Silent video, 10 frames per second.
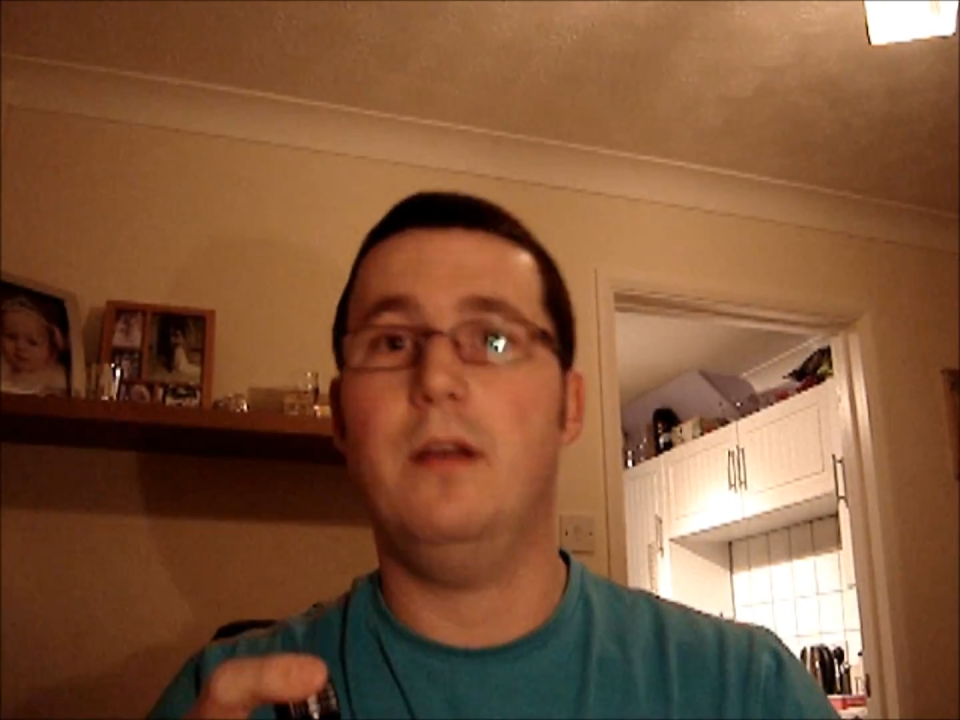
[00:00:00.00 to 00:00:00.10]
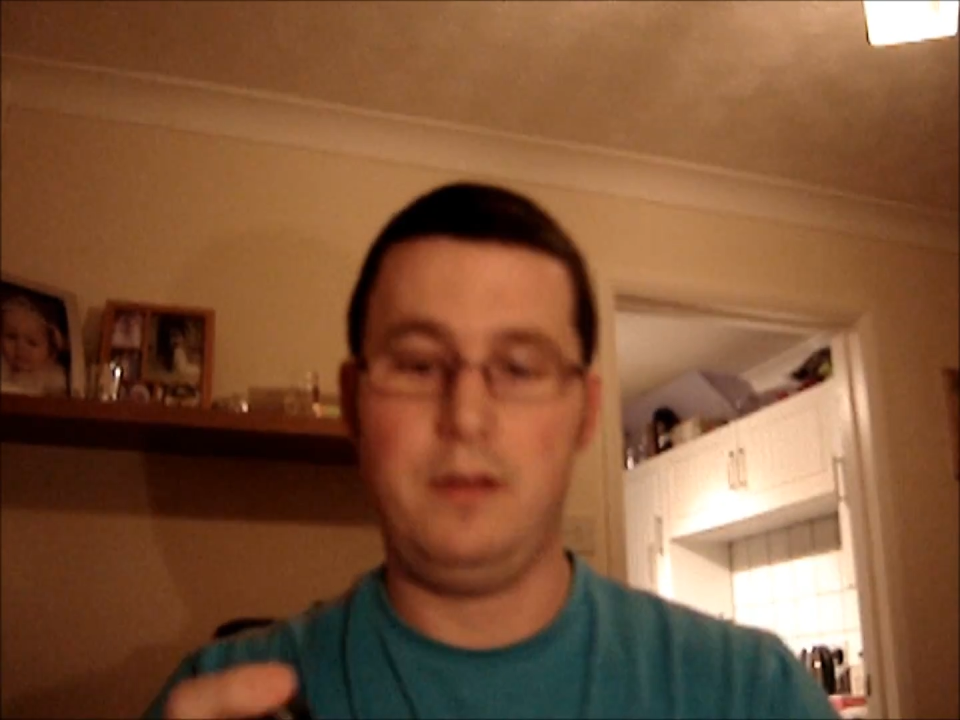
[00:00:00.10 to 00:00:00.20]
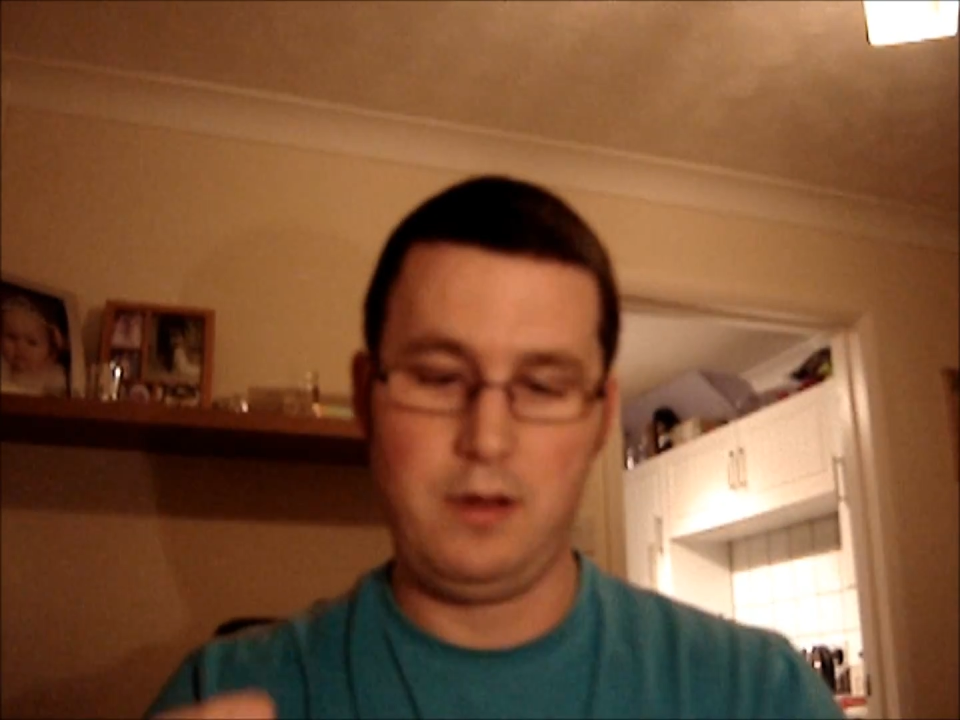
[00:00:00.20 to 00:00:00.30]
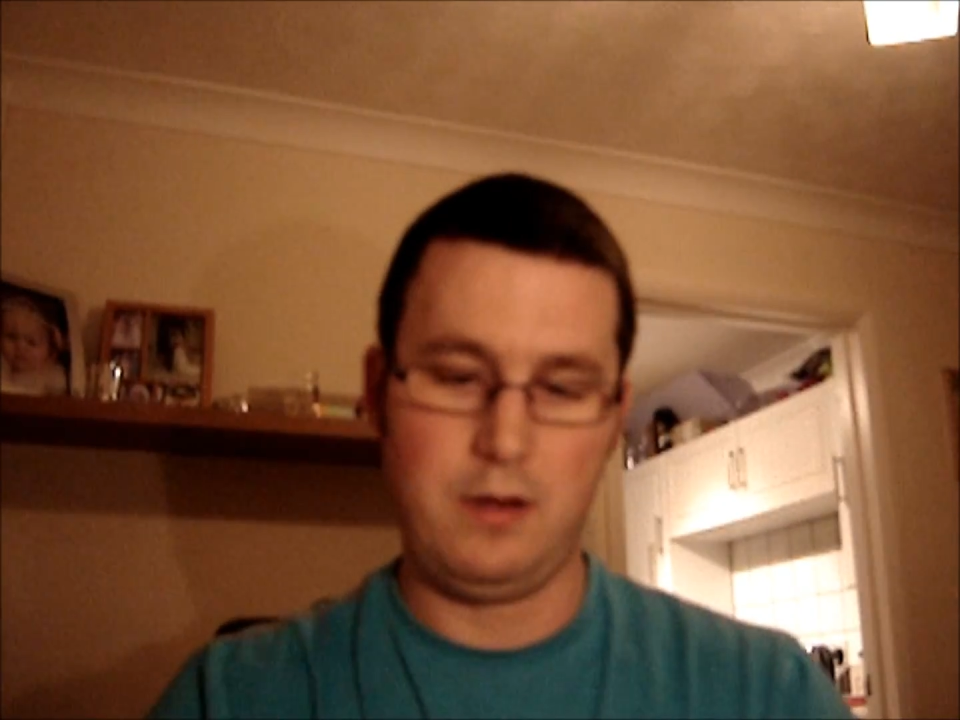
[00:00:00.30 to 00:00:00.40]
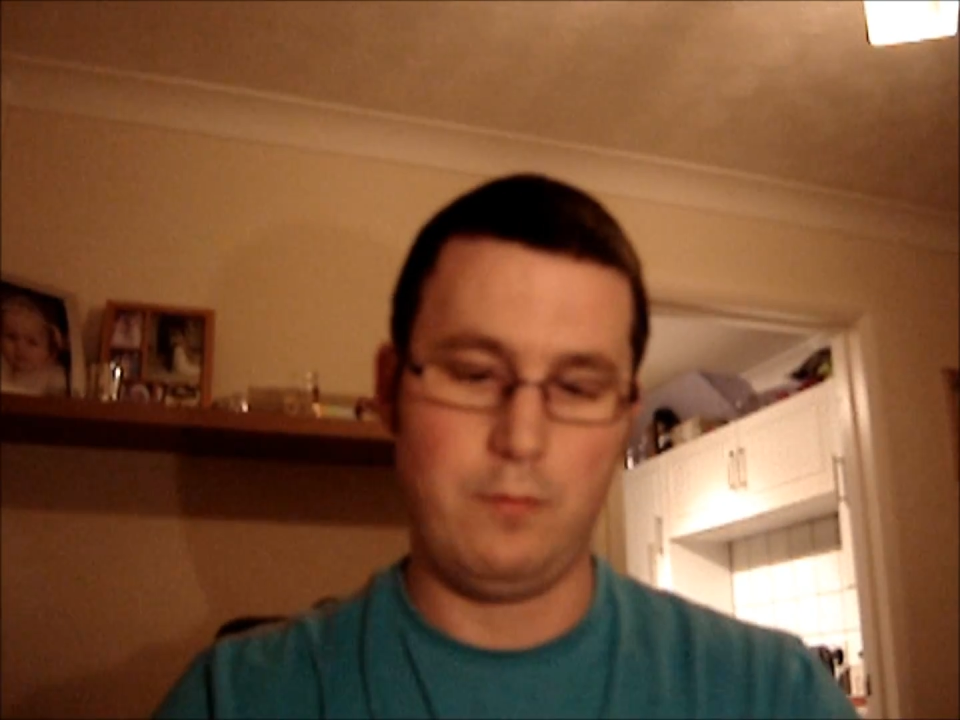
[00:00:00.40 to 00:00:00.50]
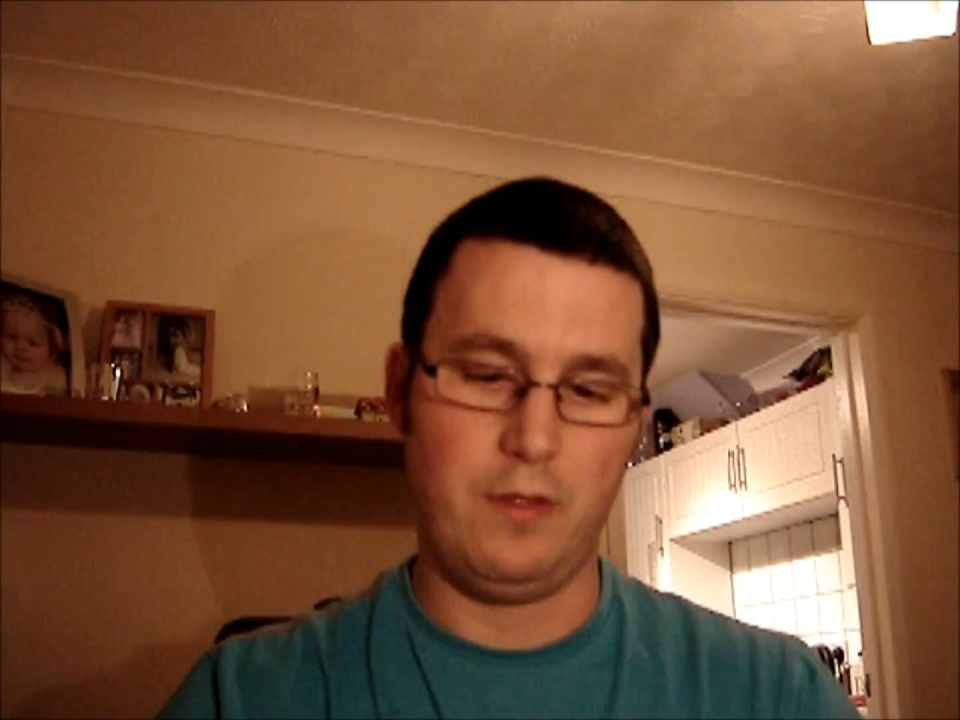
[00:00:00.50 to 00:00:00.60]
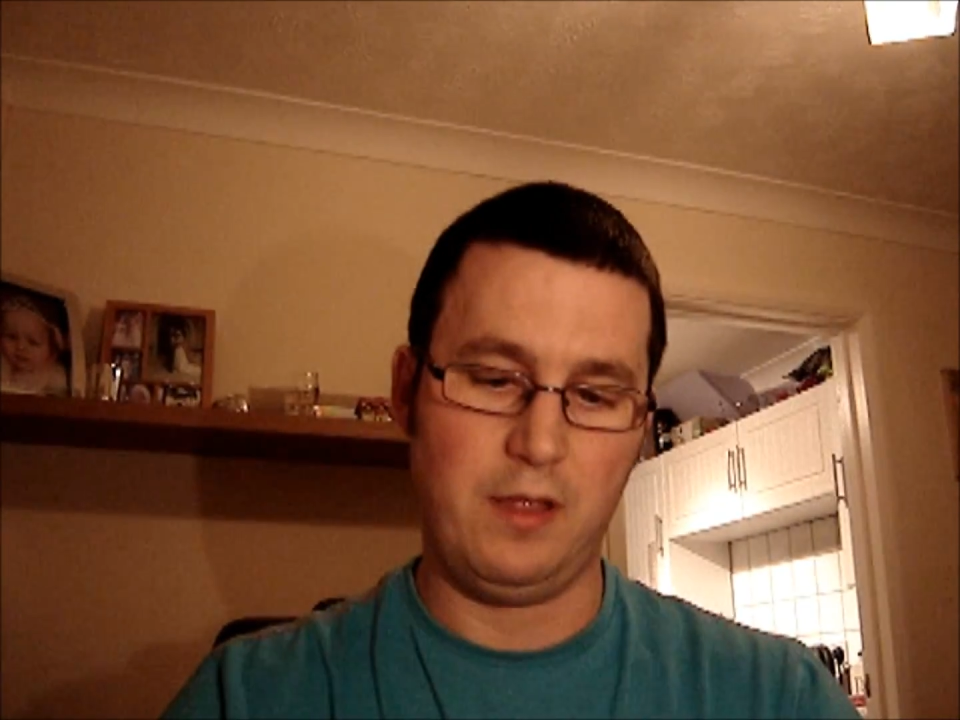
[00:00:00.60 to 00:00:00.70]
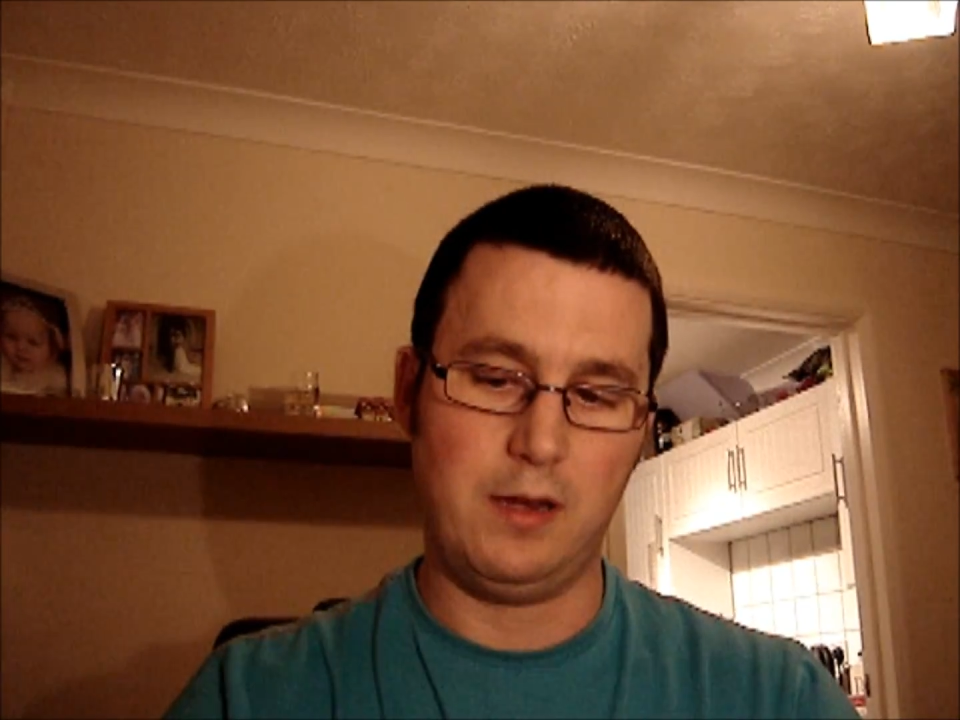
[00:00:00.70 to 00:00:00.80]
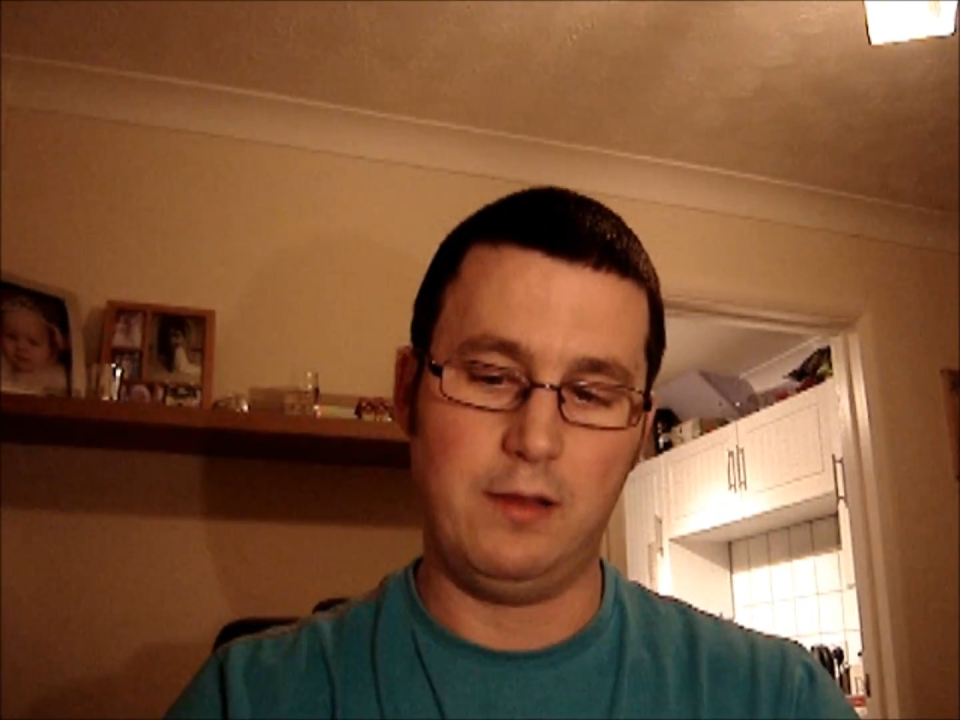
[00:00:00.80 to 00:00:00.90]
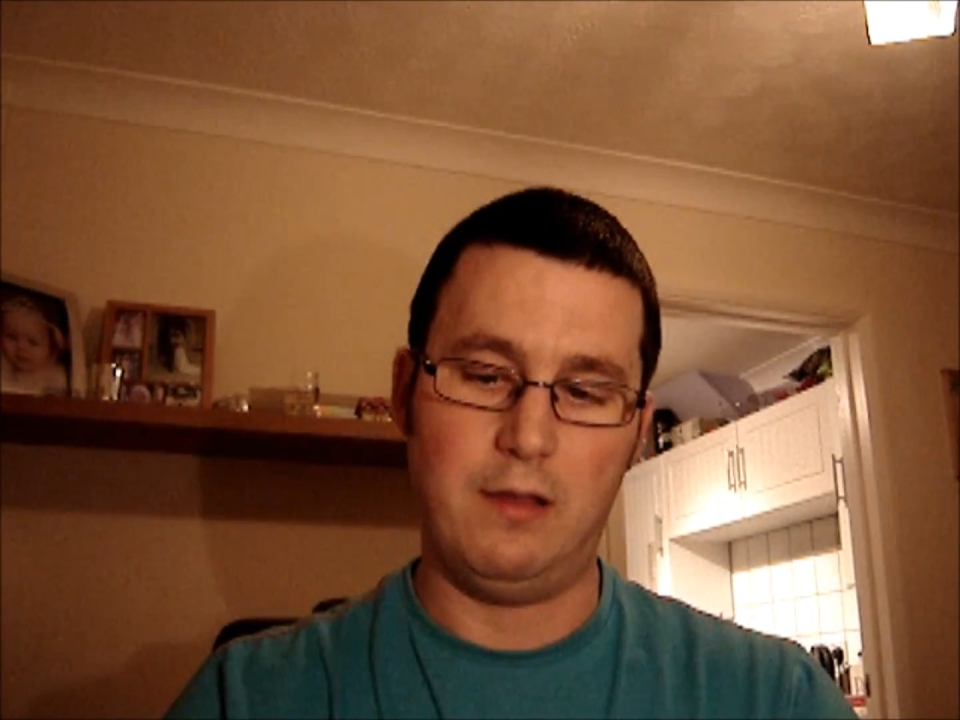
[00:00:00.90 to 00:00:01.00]
I don't know what
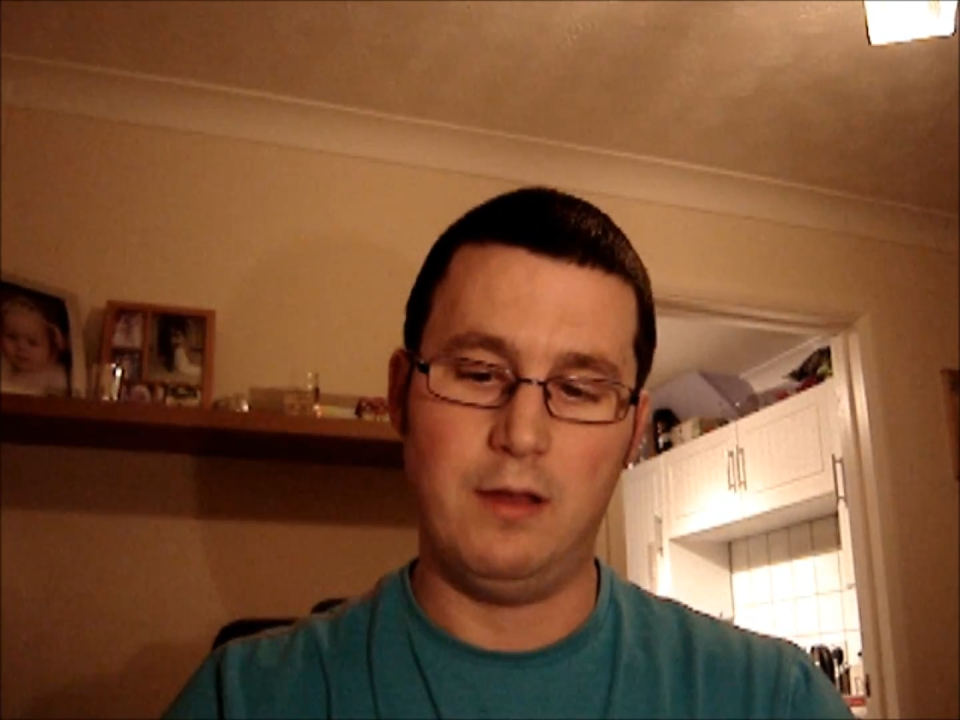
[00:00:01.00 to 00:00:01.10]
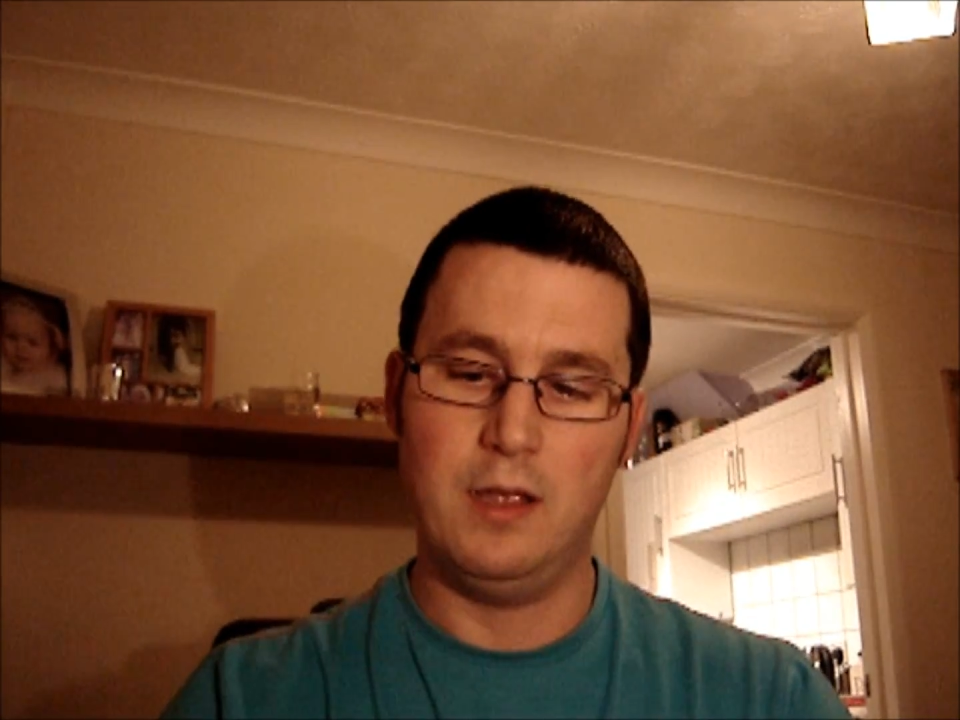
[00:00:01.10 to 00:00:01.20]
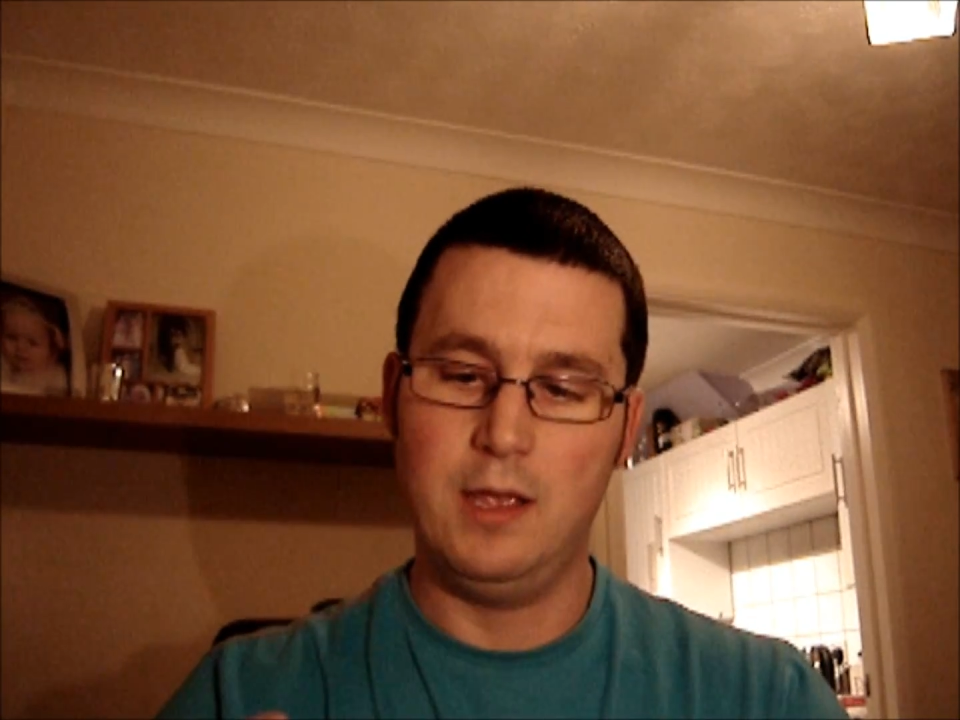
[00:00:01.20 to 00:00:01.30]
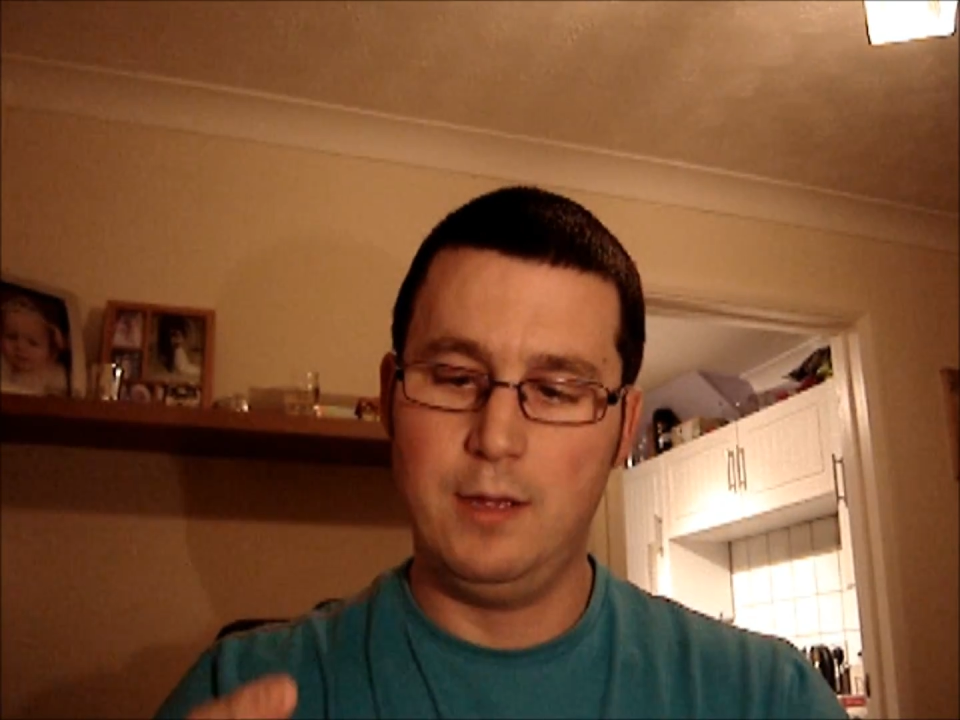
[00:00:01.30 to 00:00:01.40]
they're going to do,